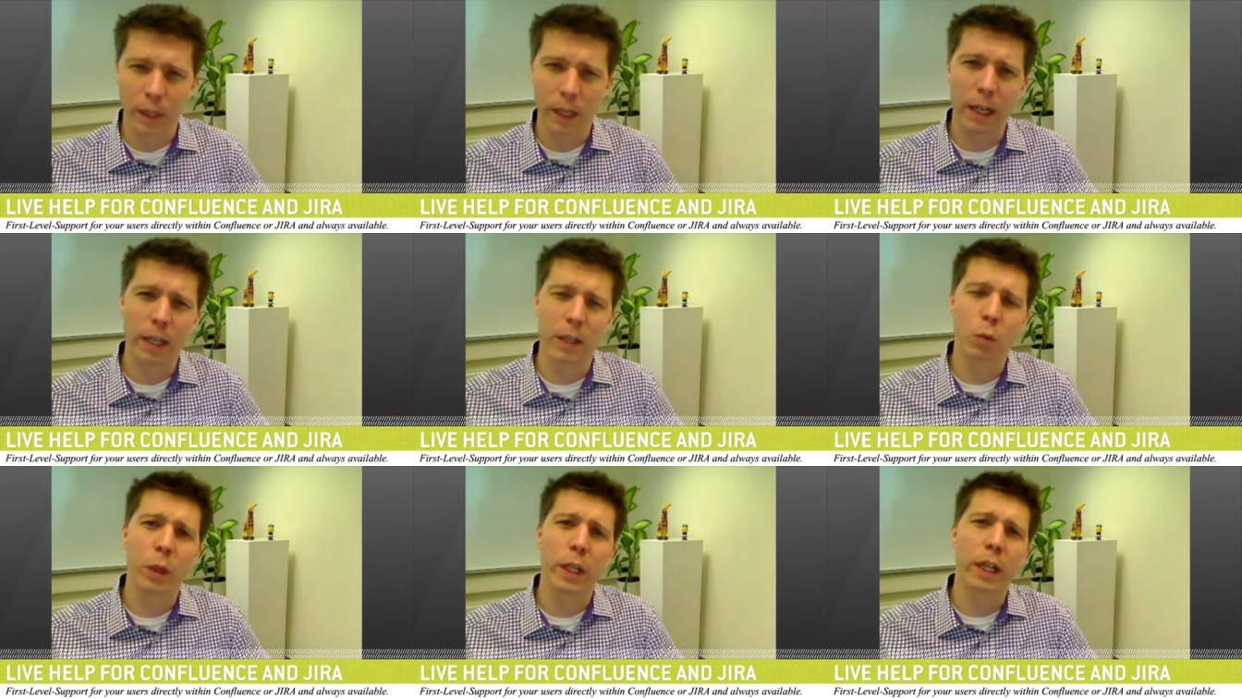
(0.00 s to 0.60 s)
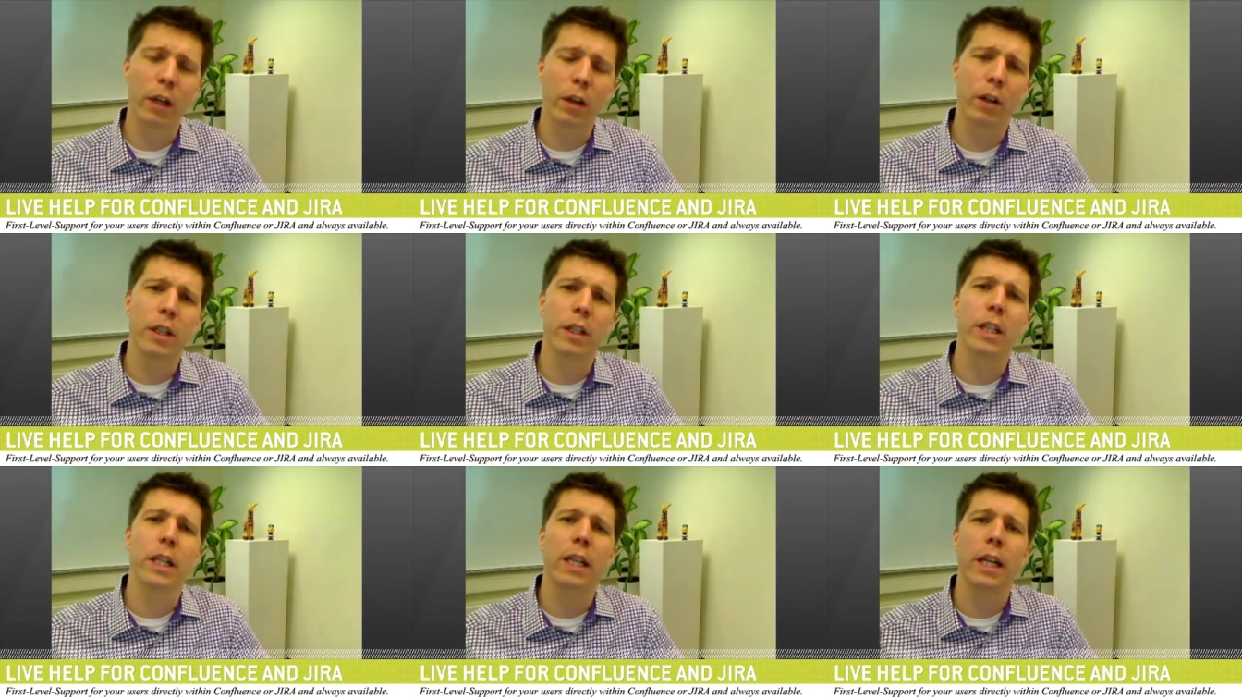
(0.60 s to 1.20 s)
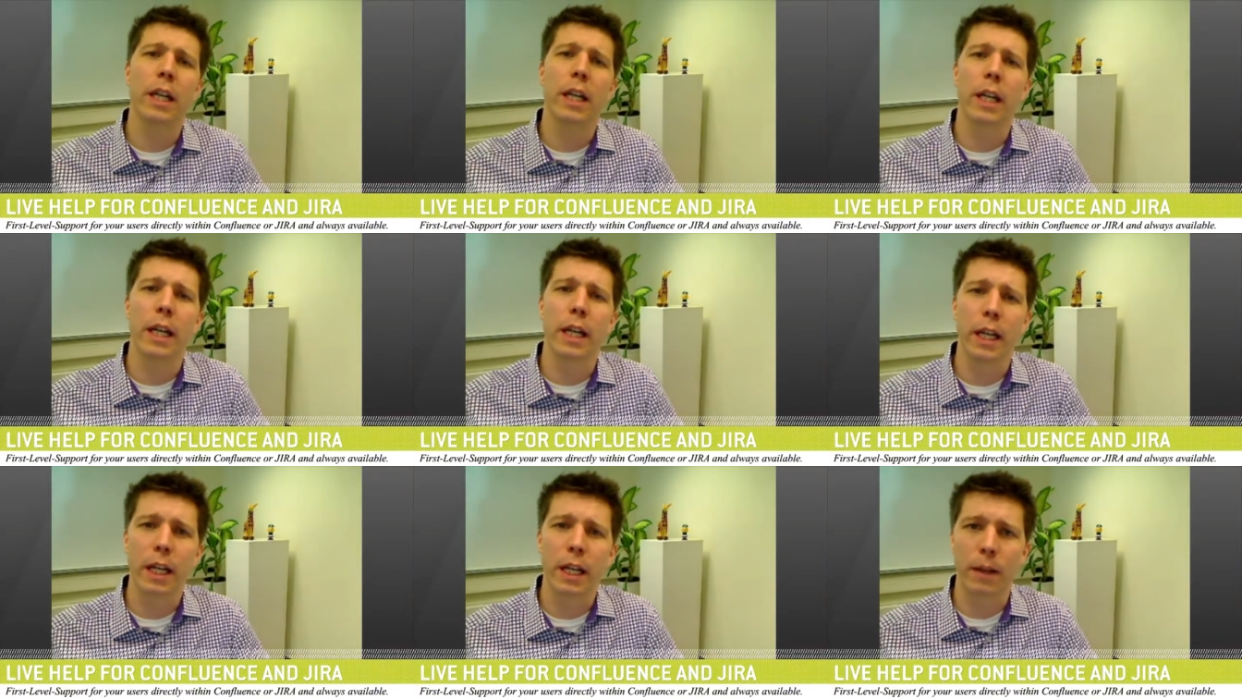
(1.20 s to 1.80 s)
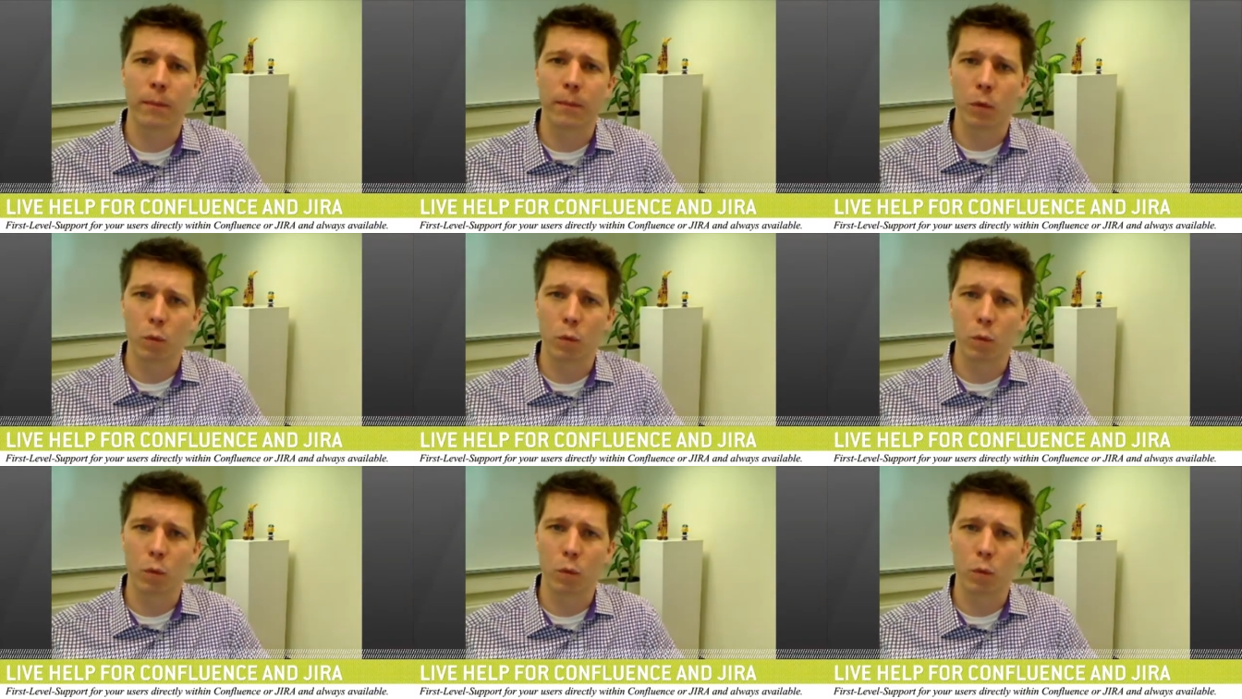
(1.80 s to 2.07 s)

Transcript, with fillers: and we guarantee a